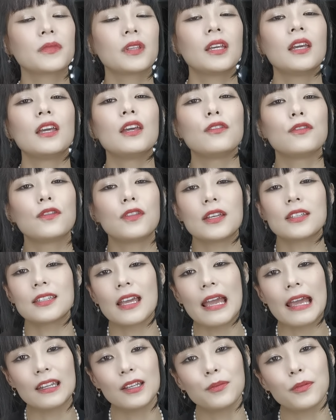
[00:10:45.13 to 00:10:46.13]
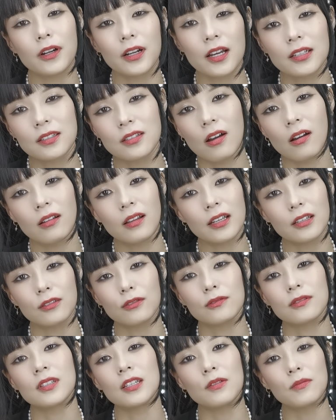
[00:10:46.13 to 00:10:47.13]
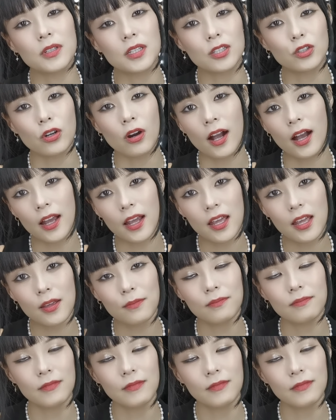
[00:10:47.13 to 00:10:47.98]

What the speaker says: If there's any products y'all like to see me try,